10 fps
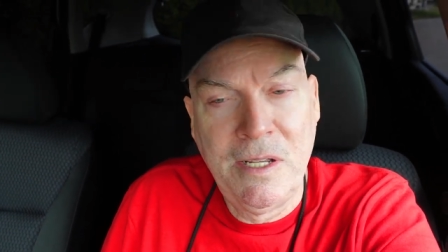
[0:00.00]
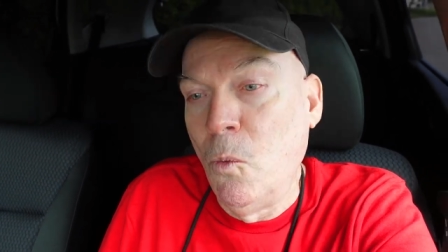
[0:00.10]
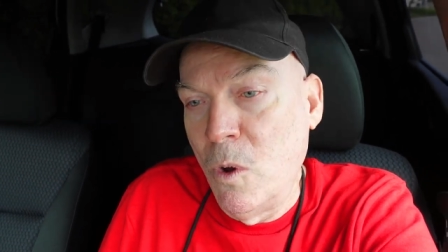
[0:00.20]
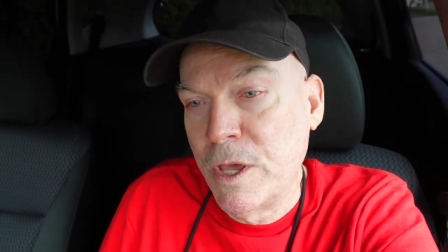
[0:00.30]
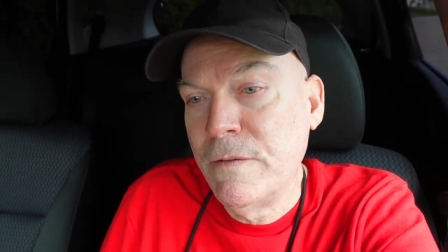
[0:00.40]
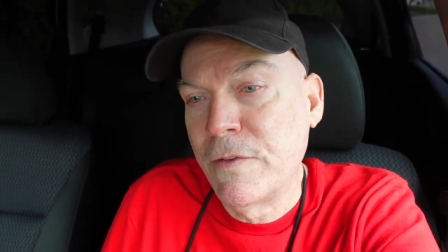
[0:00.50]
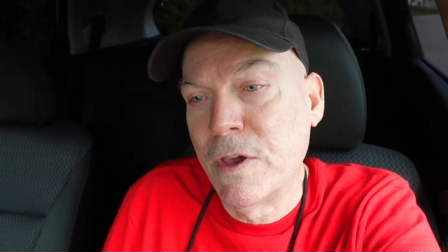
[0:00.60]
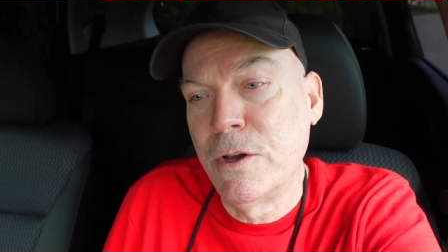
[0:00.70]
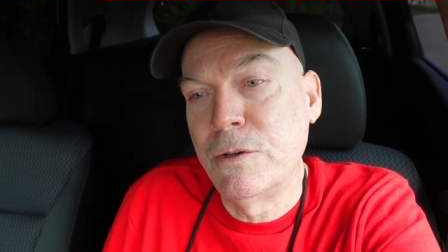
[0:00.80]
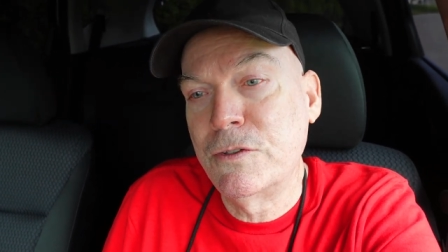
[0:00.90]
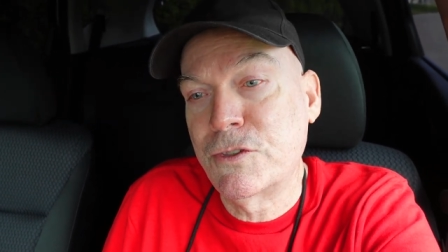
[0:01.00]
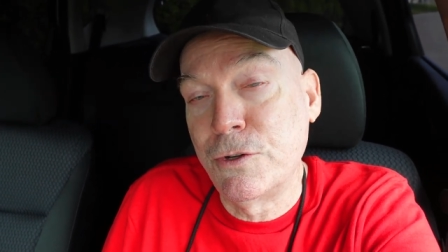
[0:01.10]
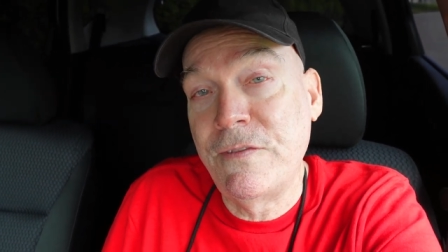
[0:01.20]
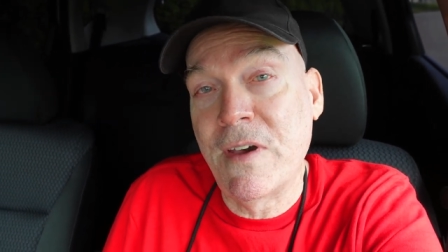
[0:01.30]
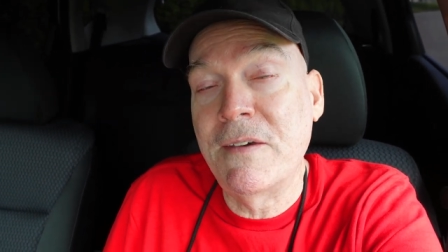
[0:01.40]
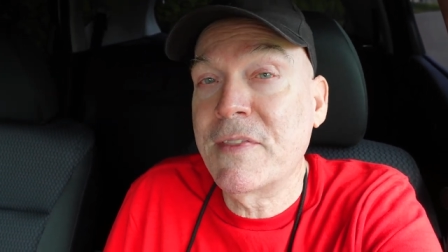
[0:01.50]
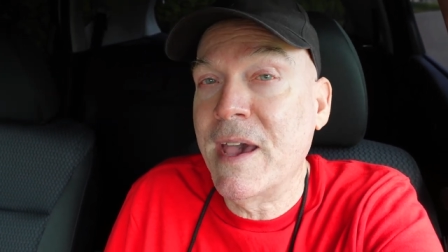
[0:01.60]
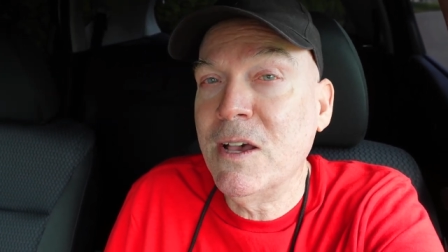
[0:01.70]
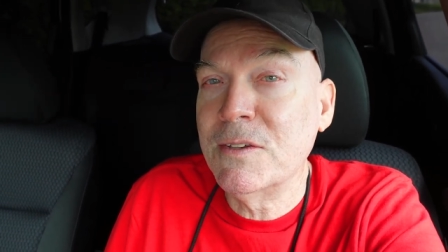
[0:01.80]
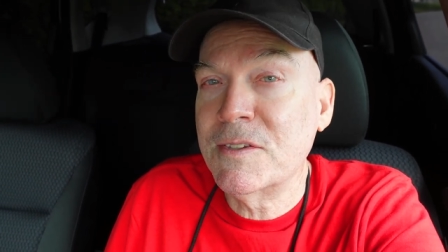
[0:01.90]
One of those
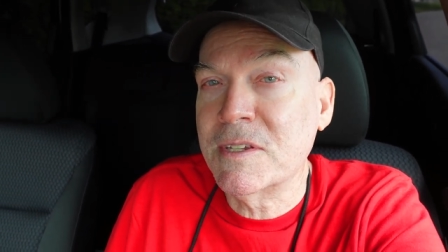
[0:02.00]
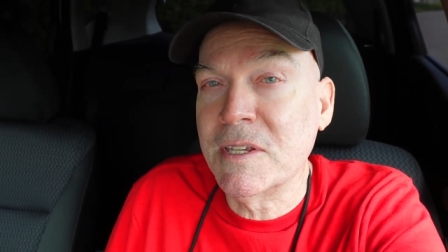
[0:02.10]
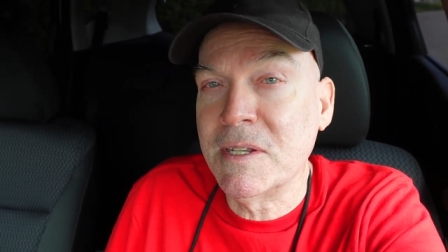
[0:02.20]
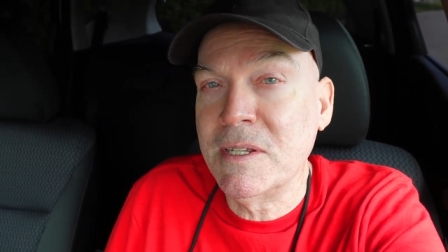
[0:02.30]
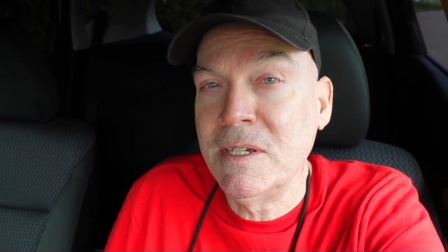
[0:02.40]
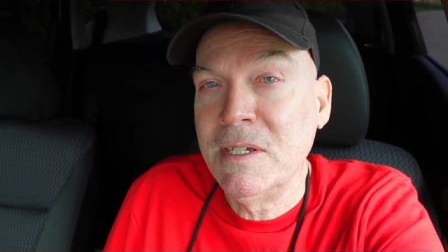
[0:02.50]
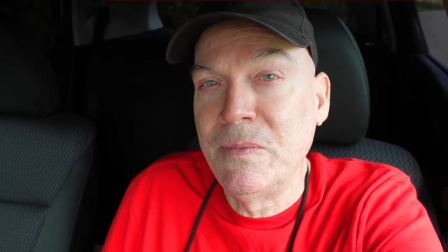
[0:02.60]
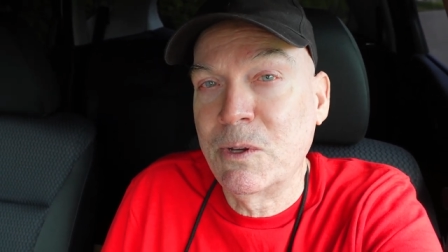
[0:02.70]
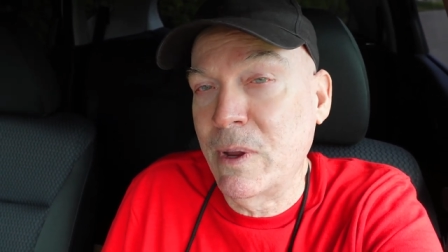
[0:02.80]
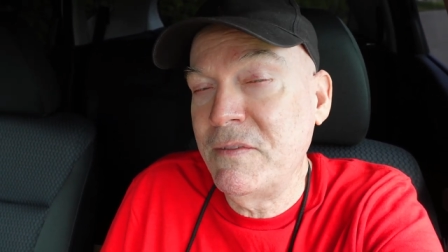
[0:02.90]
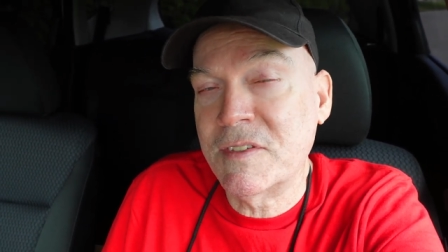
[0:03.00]
35,000 grave